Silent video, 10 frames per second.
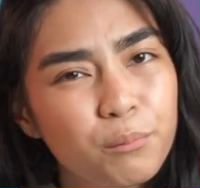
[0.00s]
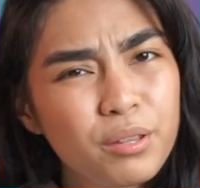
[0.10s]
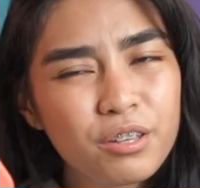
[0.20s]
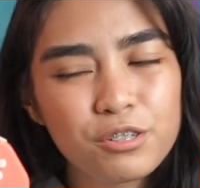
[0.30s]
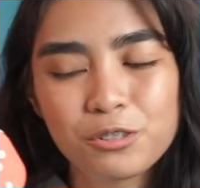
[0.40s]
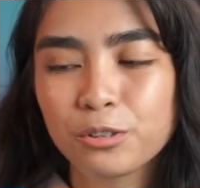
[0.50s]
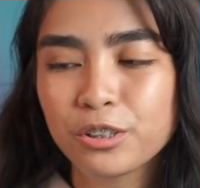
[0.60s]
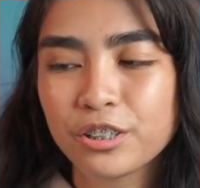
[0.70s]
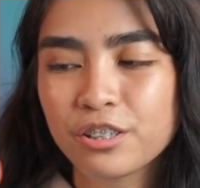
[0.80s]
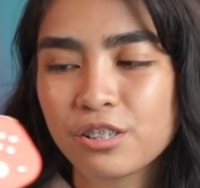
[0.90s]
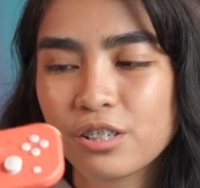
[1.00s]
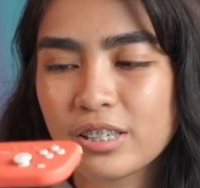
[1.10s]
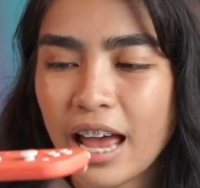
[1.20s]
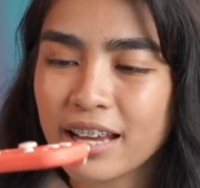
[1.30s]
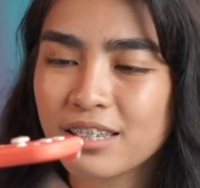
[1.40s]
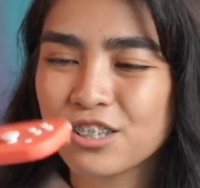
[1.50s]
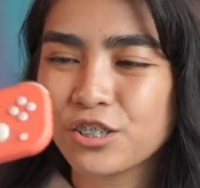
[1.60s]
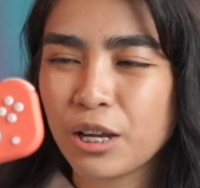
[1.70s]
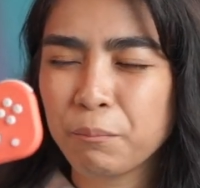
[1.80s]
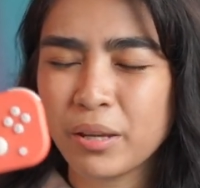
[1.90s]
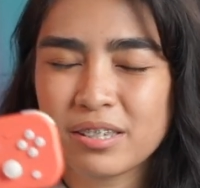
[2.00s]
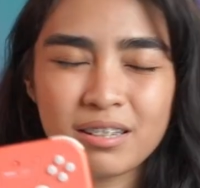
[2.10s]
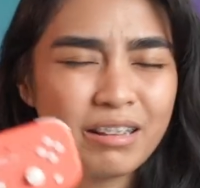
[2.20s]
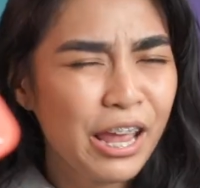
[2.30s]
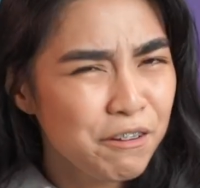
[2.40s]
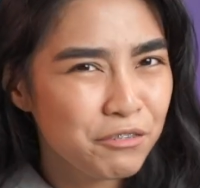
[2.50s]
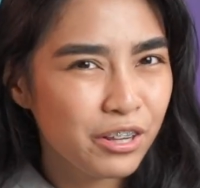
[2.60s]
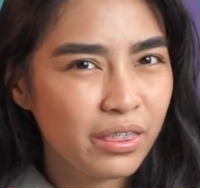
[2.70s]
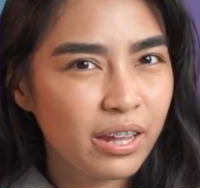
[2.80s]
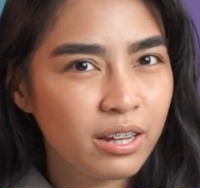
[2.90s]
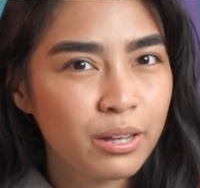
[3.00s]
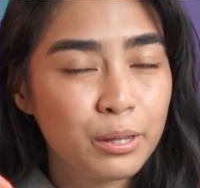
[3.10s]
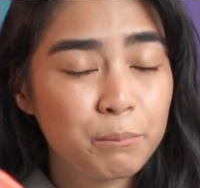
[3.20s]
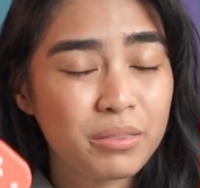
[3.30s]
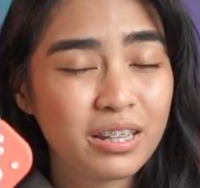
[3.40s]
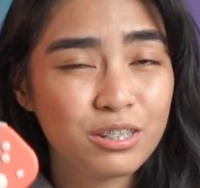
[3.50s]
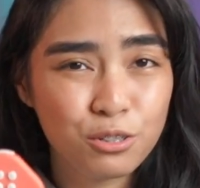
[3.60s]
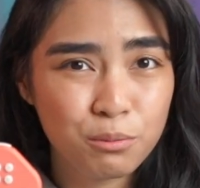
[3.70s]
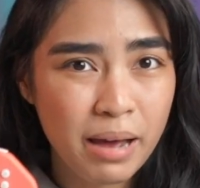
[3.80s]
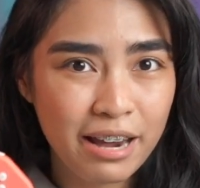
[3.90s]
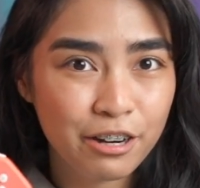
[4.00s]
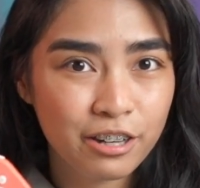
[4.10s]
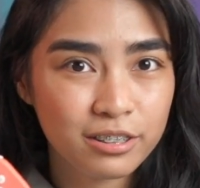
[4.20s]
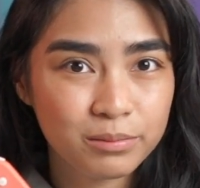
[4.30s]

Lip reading: With controllers, size and shape isn't everything, but they do matter.